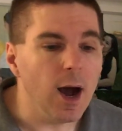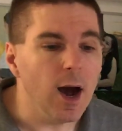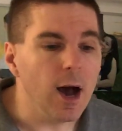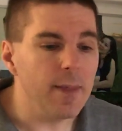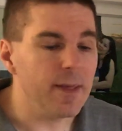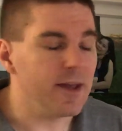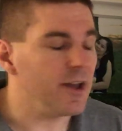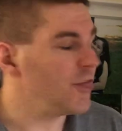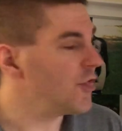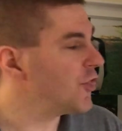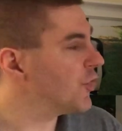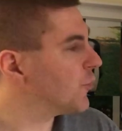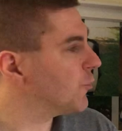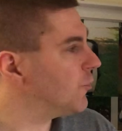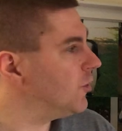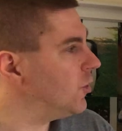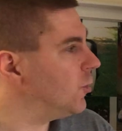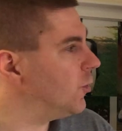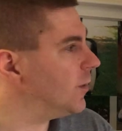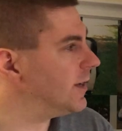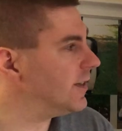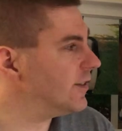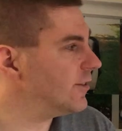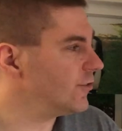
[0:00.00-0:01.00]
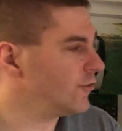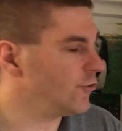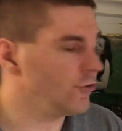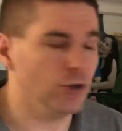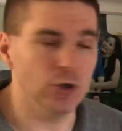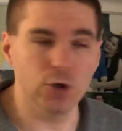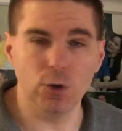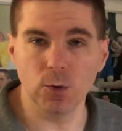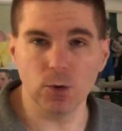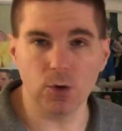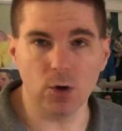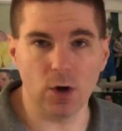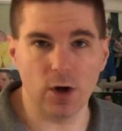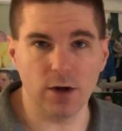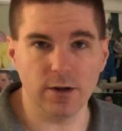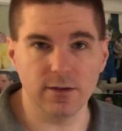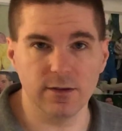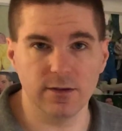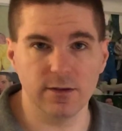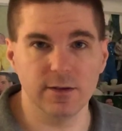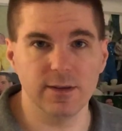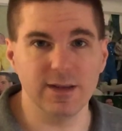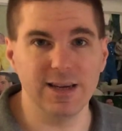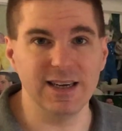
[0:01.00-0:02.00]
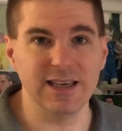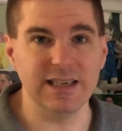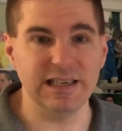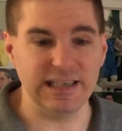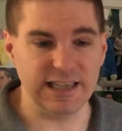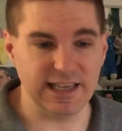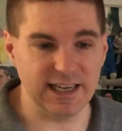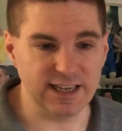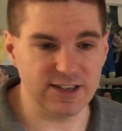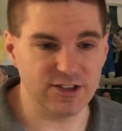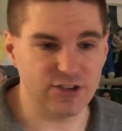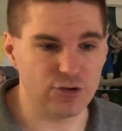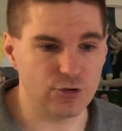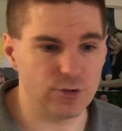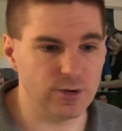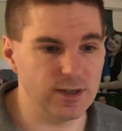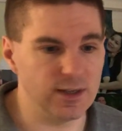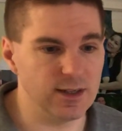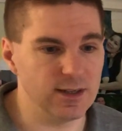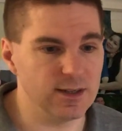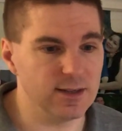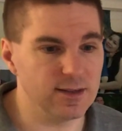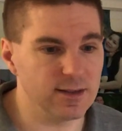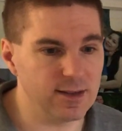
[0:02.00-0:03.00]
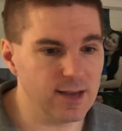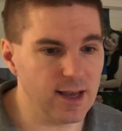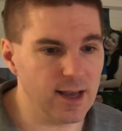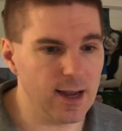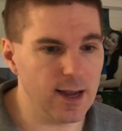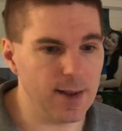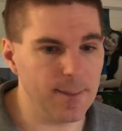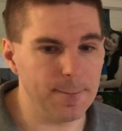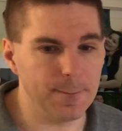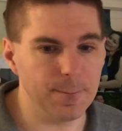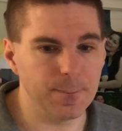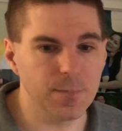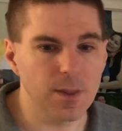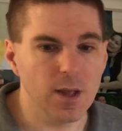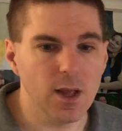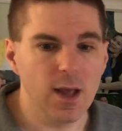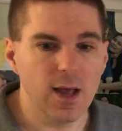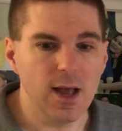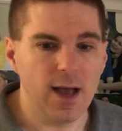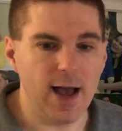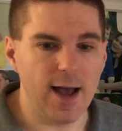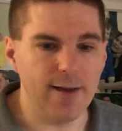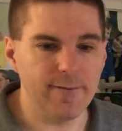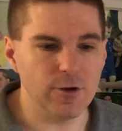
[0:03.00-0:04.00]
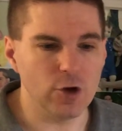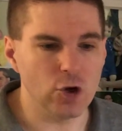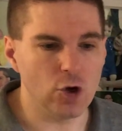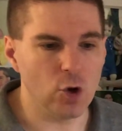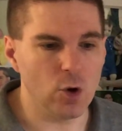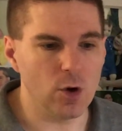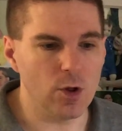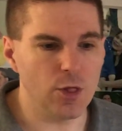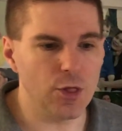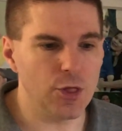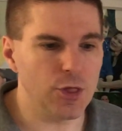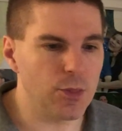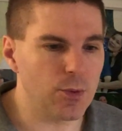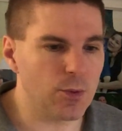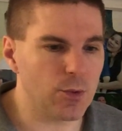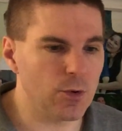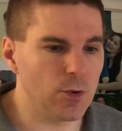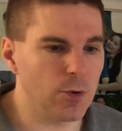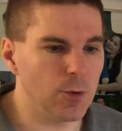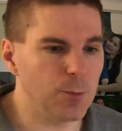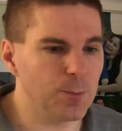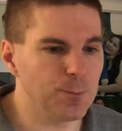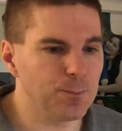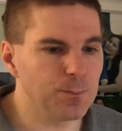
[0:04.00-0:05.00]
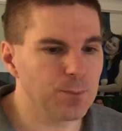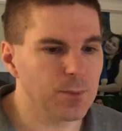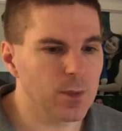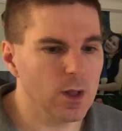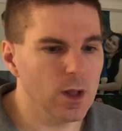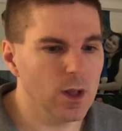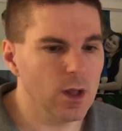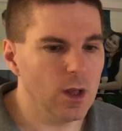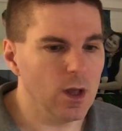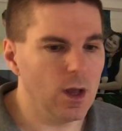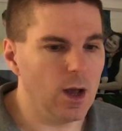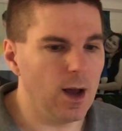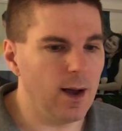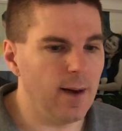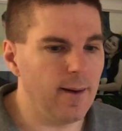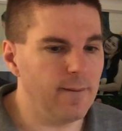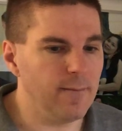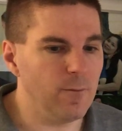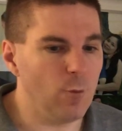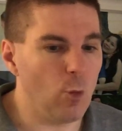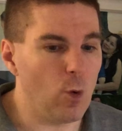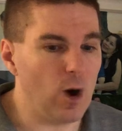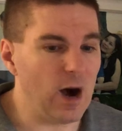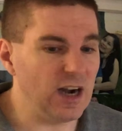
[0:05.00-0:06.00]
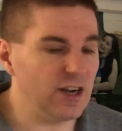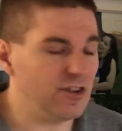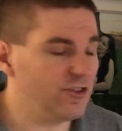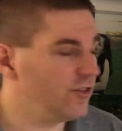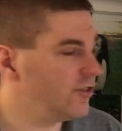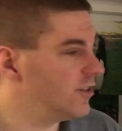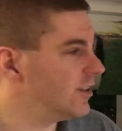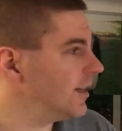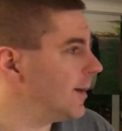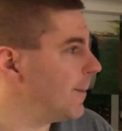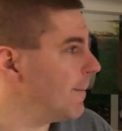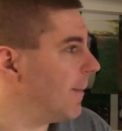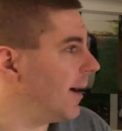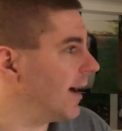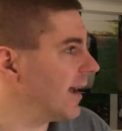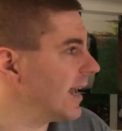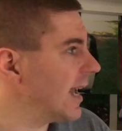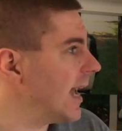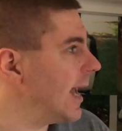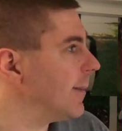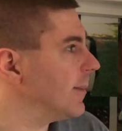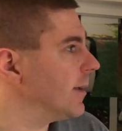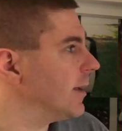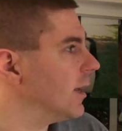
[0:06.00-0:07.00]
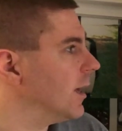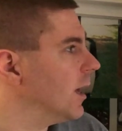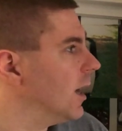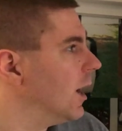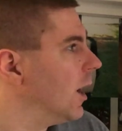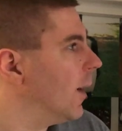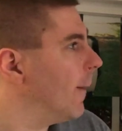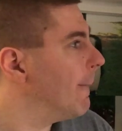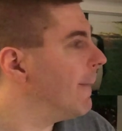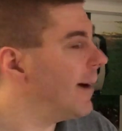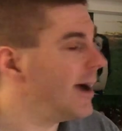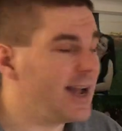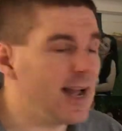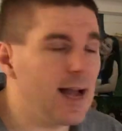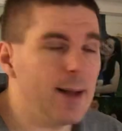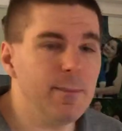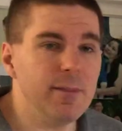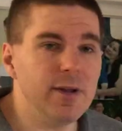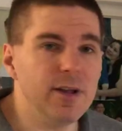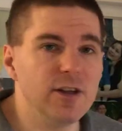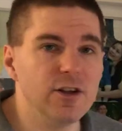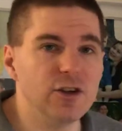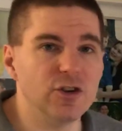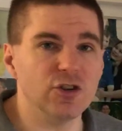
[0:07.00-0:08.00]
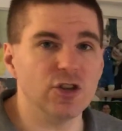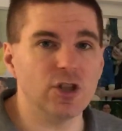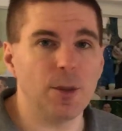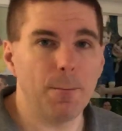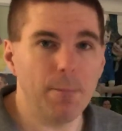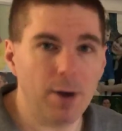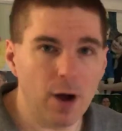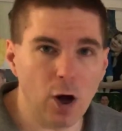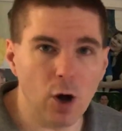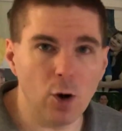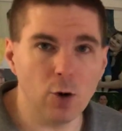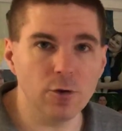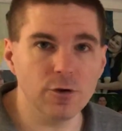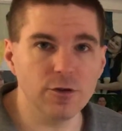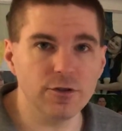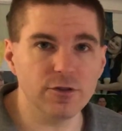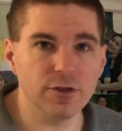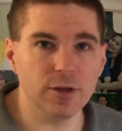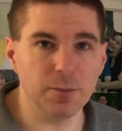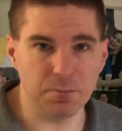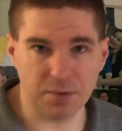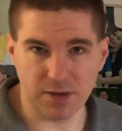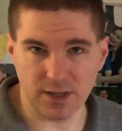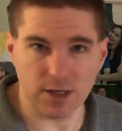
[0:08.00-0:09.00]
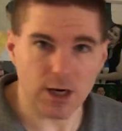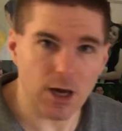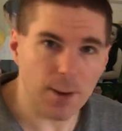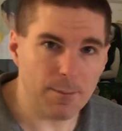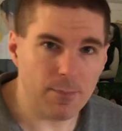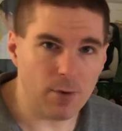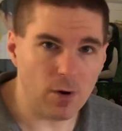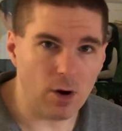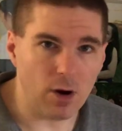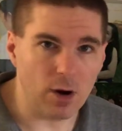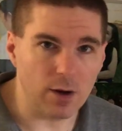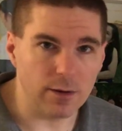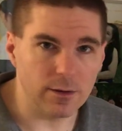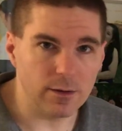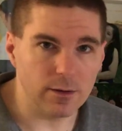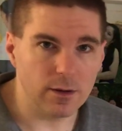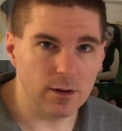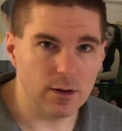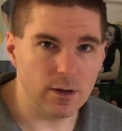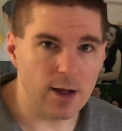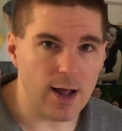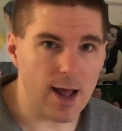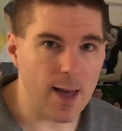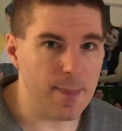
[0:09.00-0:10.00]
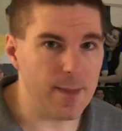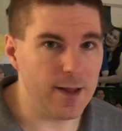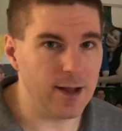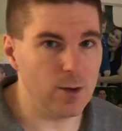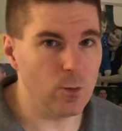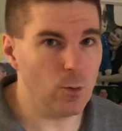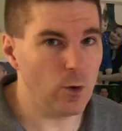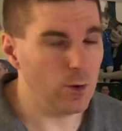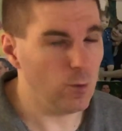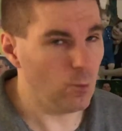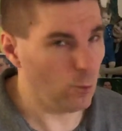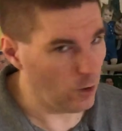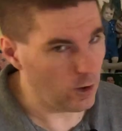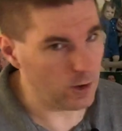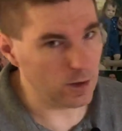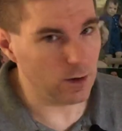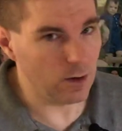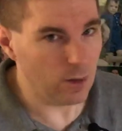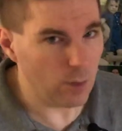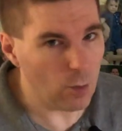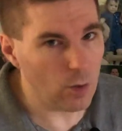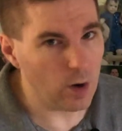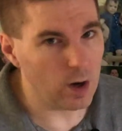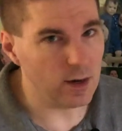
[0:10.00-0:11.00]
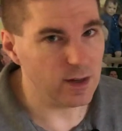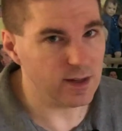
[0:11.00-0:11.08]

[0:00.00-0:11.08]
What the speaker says: They had 3 wins, 2 losses, and an extra innings game, having gone through Washington and Miami. Miami, you're supposed to beat up on, and they went 1-1